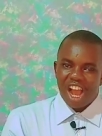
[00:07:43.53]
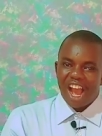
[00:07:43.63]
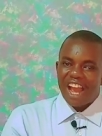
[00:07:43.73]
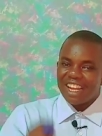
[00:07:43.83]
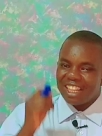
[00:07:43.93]

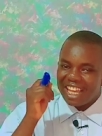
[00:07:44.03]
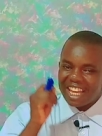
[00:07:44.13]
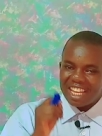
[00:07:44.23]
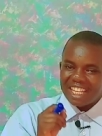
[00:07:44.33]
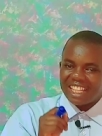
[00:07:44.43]
And
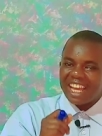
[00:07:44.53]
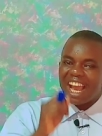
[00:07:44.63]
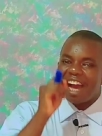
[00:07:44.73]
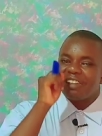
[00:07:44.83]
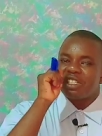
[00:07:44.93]
they,
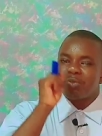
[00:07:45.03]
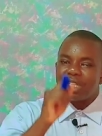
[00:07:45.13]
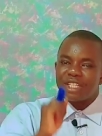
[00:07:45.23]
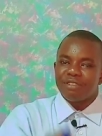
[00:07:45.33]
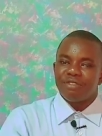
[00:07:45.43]
their
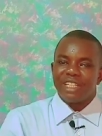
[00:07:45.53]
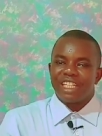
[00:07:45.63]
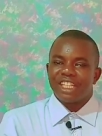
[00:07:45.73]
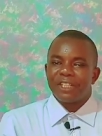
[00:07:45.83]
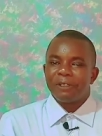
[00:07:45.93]
specific
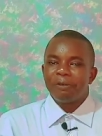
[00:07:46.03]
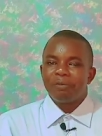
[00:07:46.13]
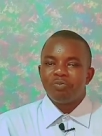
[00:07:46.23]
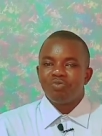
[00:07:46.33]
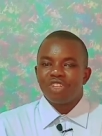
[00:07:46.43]

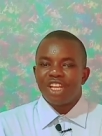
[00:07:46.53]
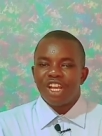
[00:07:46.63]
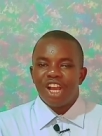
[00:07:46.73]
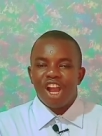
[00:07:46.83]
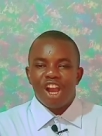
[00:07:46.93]

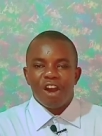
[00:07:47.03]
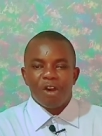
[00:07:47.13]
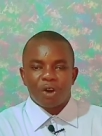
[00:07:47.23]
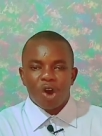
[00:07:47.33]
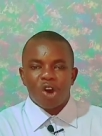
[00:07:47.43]

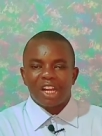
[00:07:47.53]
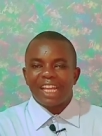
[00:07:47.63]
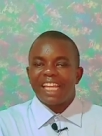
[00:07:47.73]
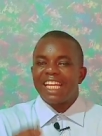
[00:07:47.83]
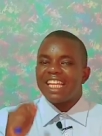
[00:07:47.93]
role
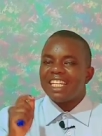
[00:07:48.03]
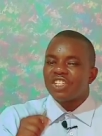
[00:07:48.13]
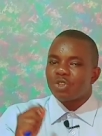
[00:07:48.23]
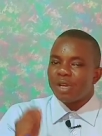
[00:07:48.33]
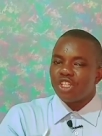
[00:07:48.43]
is
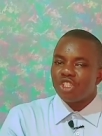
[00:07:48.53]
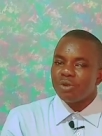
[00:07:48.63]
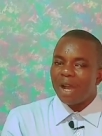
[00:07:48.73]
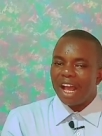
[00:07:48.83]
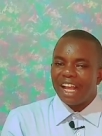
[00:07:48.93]
to
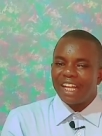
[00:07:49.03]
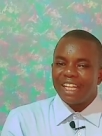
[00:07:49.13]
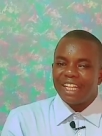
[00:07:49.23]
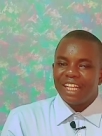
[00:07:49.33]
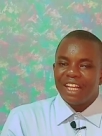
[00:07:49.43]
ensure
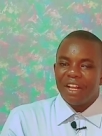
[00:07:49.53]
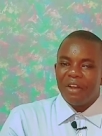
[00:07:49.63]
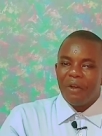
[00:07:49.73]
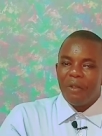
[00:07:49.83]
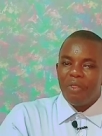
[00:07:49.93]

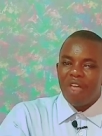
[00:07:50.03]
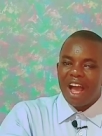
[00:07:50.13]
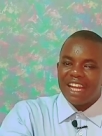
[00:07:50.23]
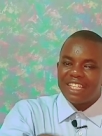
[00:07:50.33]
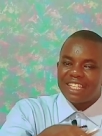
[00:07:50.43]

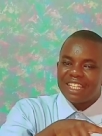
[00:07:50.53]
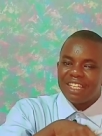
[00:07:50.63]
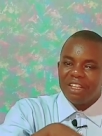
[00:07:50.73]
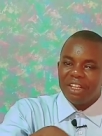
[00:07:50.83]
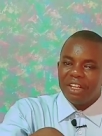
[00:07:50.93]
that
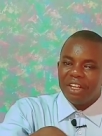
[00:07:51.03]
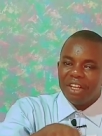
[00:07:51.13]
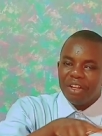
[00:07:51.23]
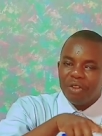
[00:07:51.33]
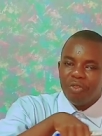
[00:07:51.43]

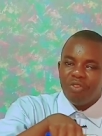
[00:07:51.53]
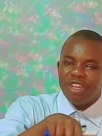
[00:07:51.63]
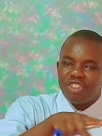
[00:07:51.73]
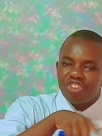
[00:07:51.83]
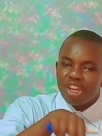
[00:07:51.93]

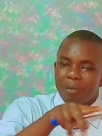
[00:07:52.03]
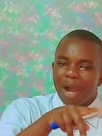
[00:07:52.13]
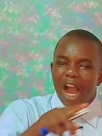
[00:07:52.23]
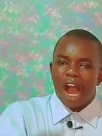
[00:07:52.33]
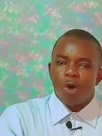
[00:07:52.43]
the chamber
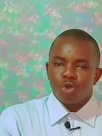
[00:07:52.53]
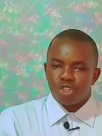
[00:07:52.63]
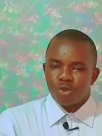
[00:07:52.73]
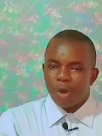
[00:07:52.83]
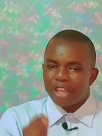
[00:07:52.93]

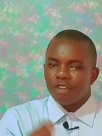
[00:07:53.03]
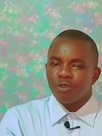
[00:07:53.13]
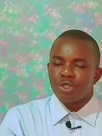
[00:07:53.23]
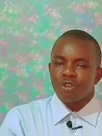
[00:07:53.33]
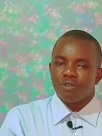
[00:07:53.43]
house where the
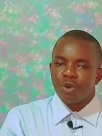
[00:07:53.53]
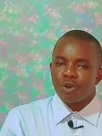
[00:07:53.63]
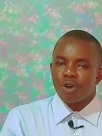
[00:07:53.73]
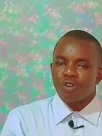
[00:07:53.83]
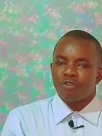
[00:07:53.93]
vote of no
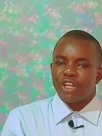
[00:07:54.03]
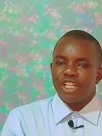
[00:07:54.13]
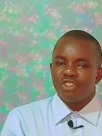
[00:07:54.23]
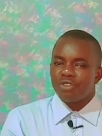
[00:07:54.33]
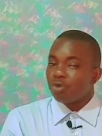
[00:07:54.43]

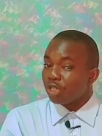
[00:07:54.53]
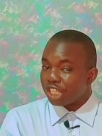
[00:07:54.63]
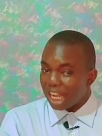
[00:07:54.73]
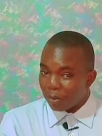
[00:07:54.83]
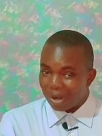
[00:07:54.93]
confidence should
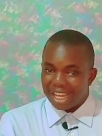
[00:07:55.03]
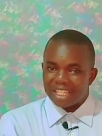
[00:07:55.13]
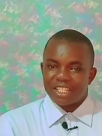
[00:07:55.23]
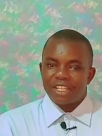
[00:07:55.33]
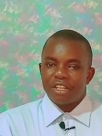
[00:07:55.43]
take
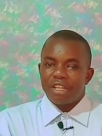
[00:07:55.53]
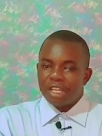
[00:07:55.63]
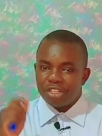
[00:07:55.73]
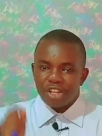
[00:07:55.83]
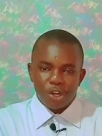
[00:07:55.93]
place
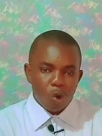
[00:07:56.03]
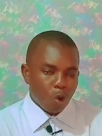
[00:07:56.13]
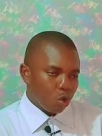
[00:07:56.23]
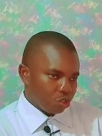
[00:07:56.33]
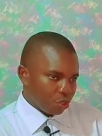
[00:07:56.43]
is a
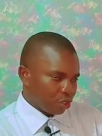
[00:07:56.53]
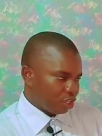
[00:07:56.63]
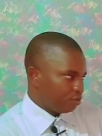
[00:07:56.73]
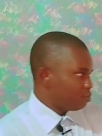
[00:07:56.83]
no-go zone.